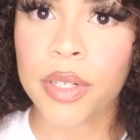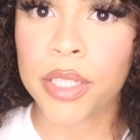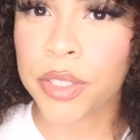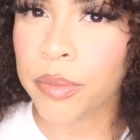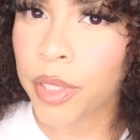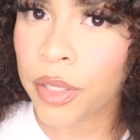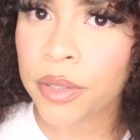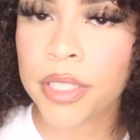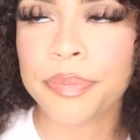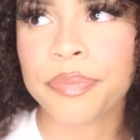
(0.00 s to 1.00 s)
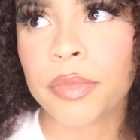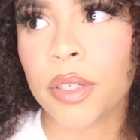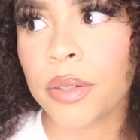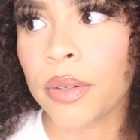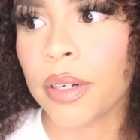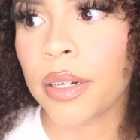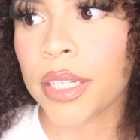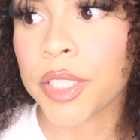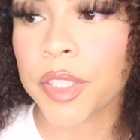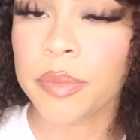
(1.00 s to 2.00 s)
or extreme lows or
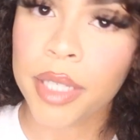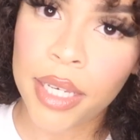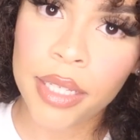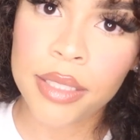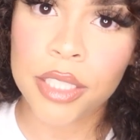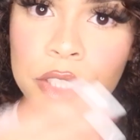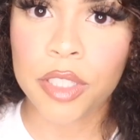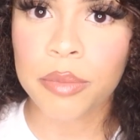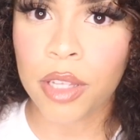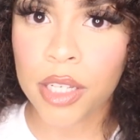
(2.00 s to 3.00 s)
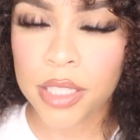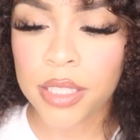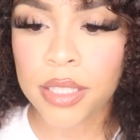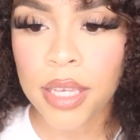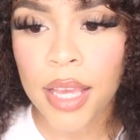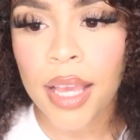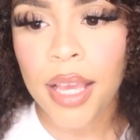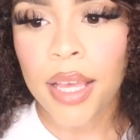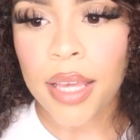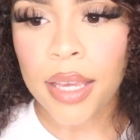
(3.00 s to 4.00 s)
extreme gains, extreme losses.
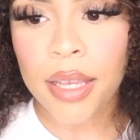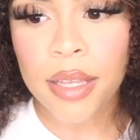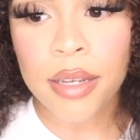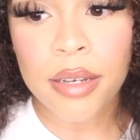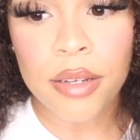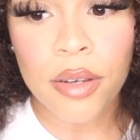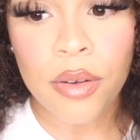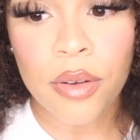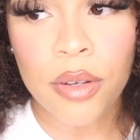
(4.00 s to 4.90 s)
And